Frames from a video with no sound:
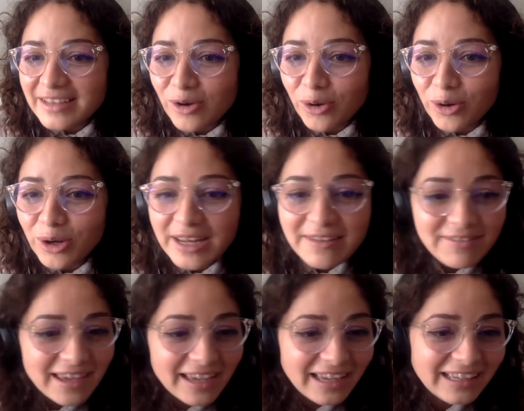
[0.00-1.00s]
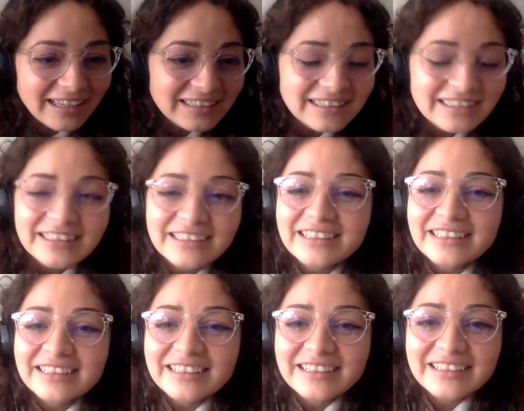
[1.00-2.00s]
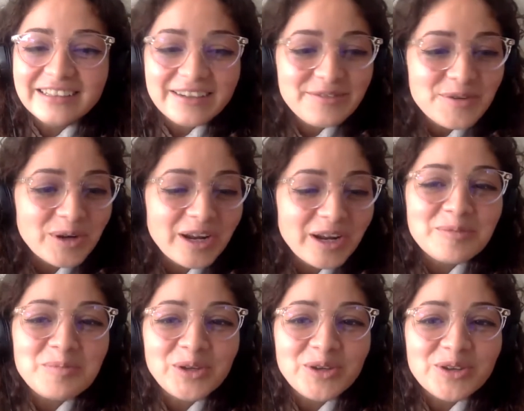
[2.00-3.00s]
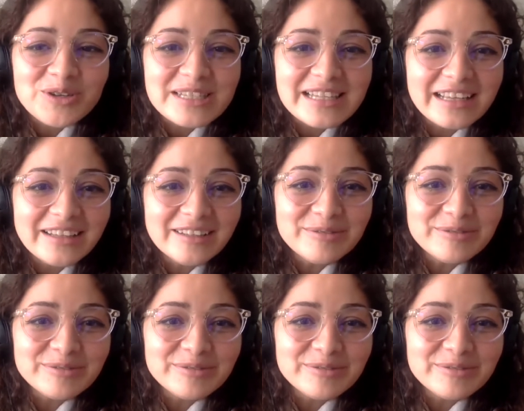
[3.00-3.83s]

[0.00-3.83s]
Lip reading: Olivia, if you want to unmute yourself.